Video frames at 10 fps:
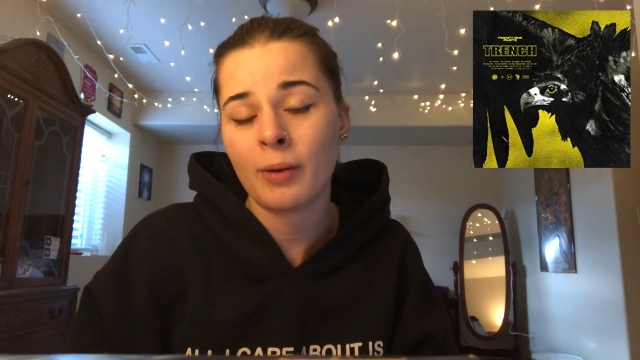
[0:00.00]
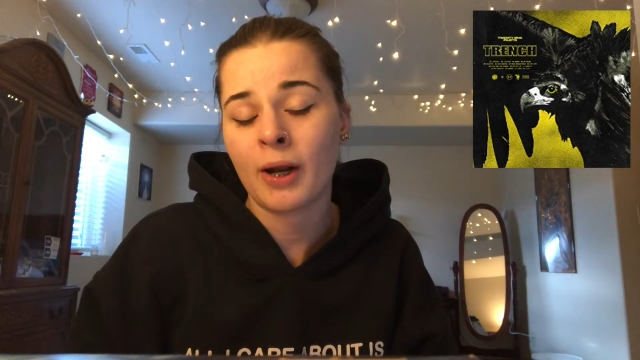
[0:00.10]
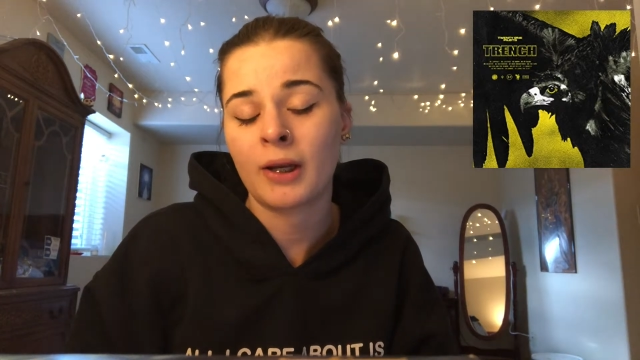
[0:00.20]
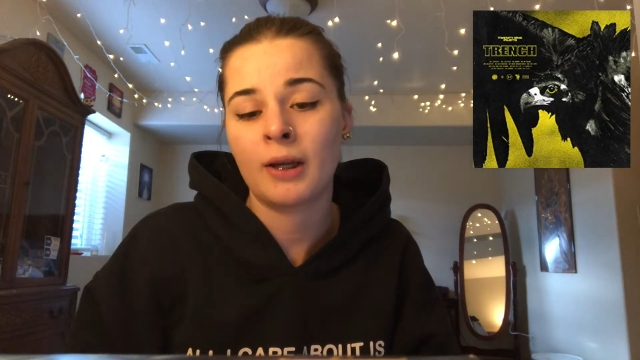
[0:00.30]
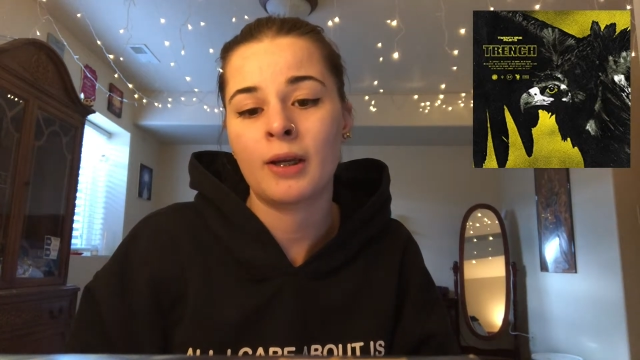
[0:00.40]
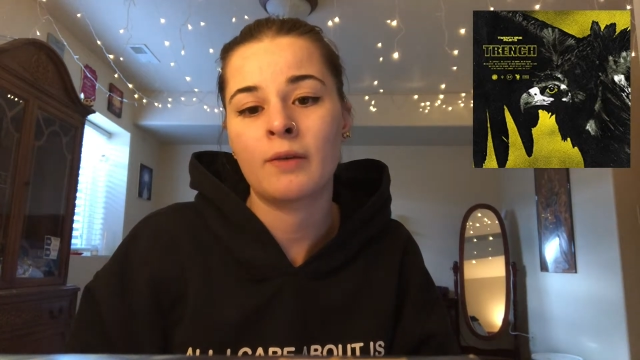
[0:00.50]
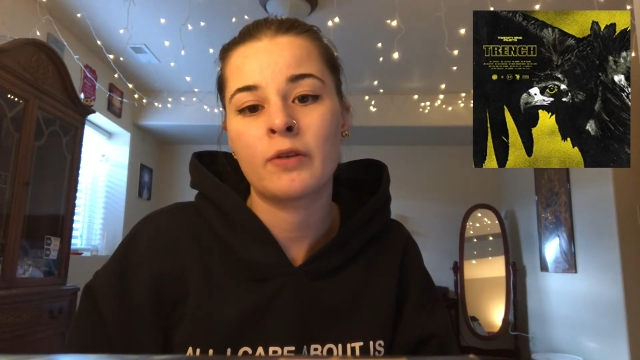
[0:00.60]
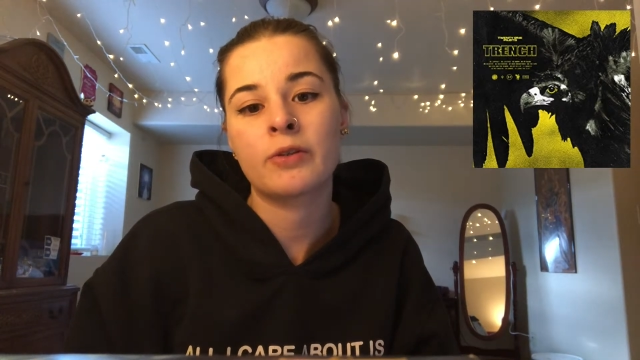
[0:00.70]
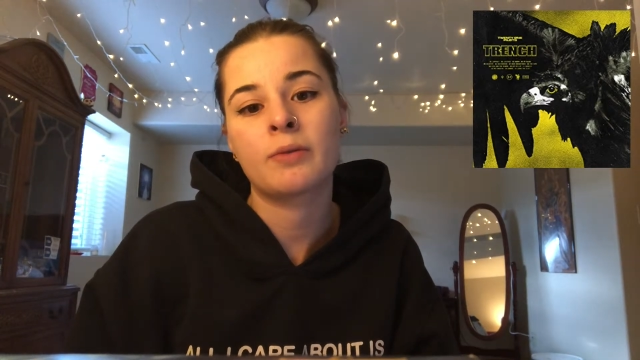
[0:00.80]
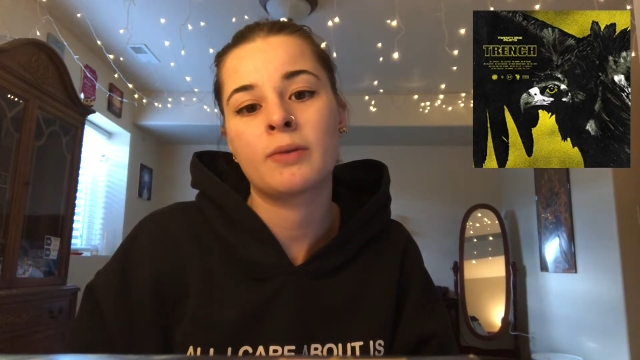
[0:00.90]
but I can give
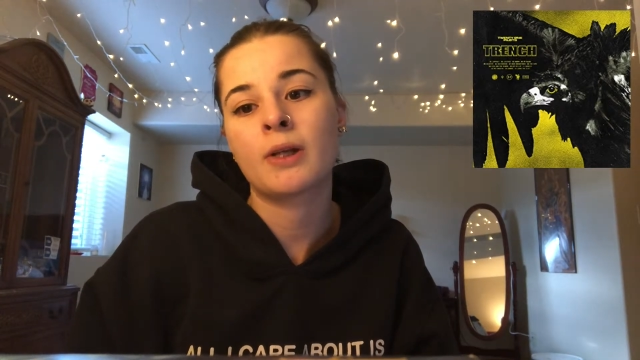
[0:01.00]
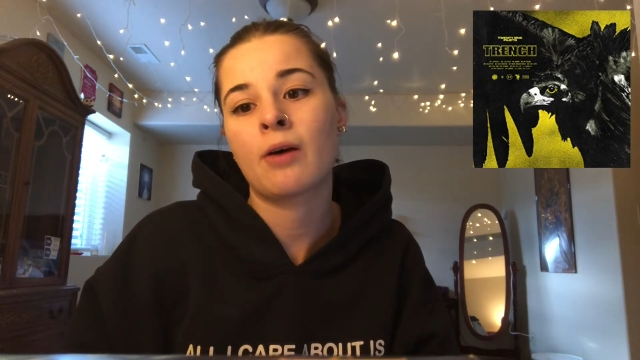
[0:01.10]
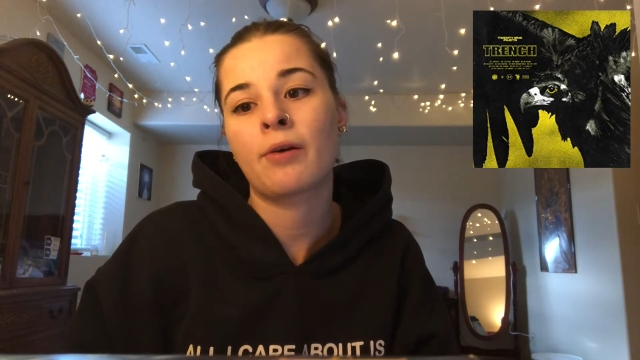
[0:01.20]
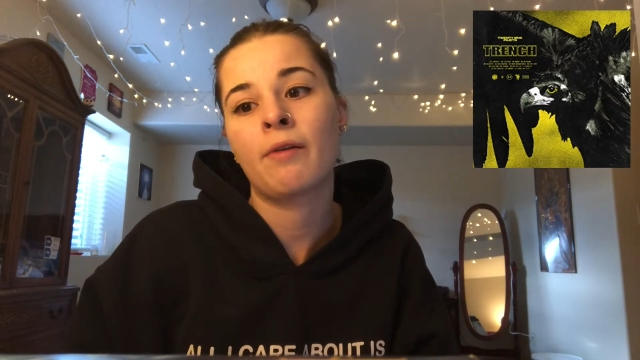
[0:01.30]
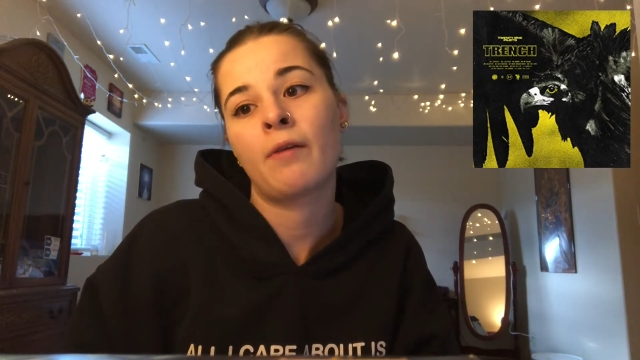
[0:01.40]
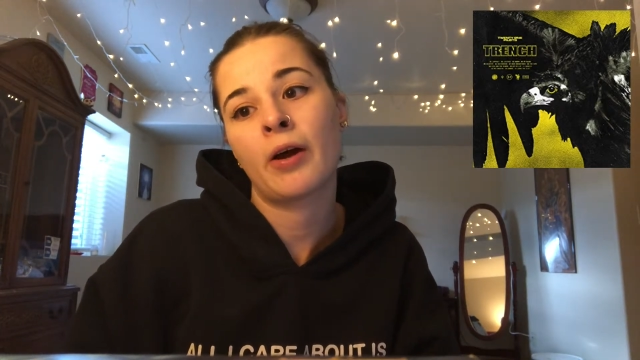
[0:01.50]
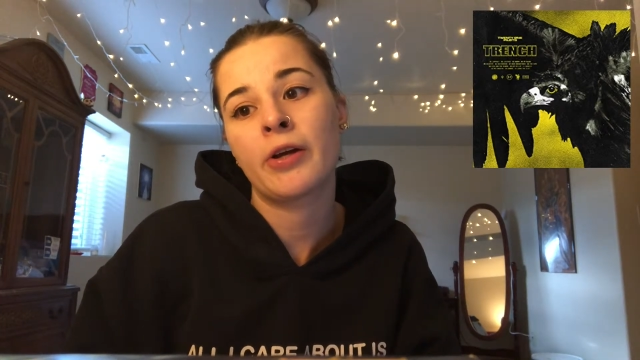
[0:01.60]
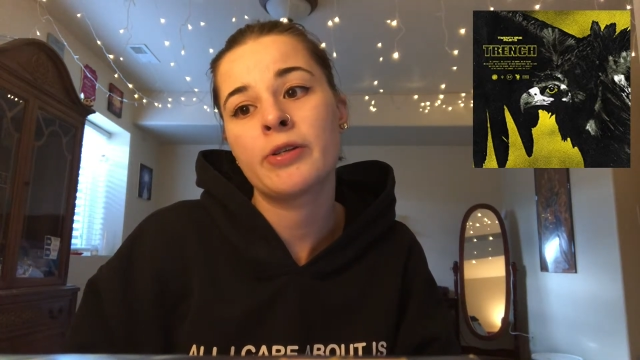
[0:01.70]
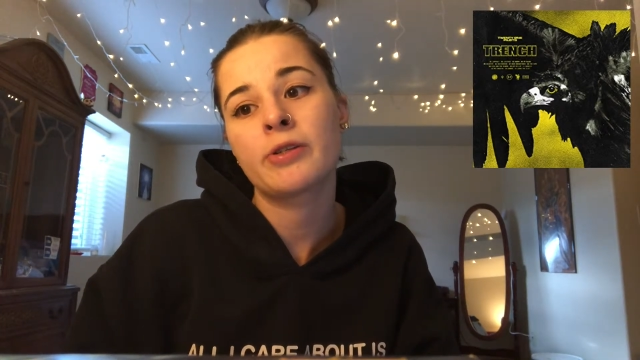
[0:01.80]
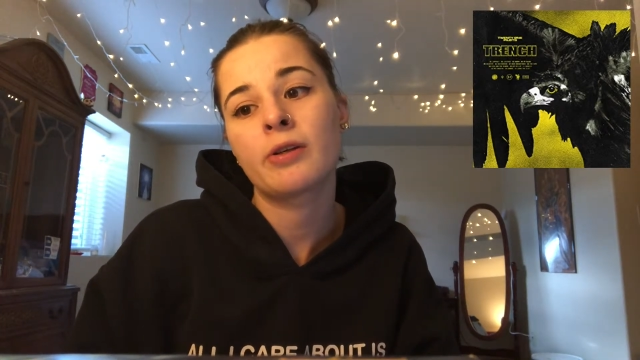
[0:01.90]
you some sound
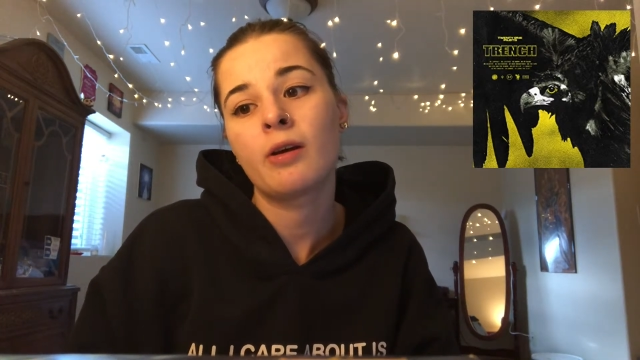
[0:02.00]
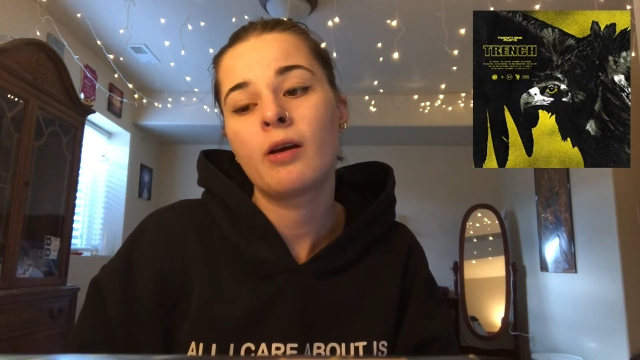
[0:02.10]
advice.